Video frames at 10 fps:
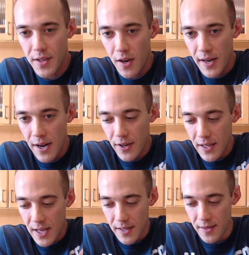how to get
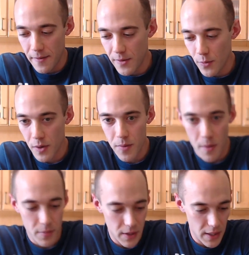that stuff to work
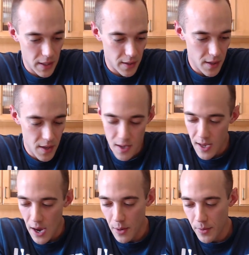properly, and
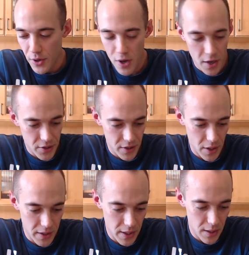how I put notches
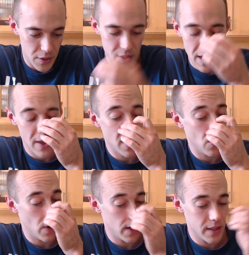on here, just how that all
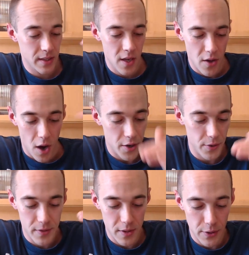works. Audio
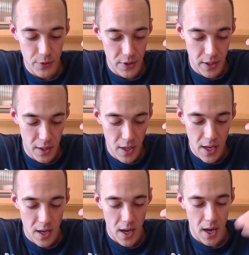solution.
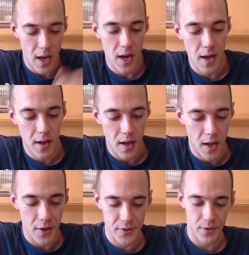
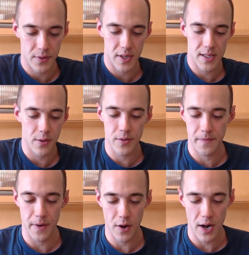Also, because I was
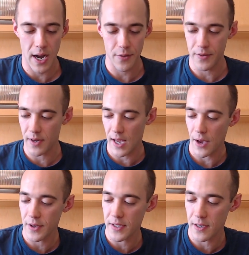figuring out how
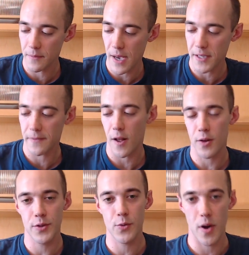this thing best
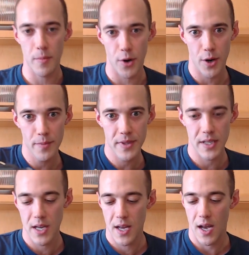follows you on berms.
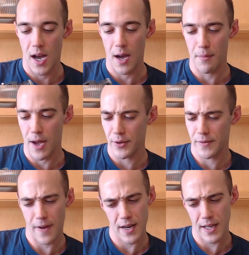I was
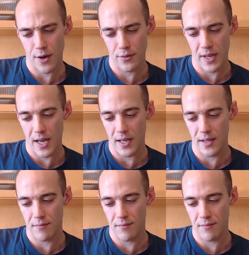finding out that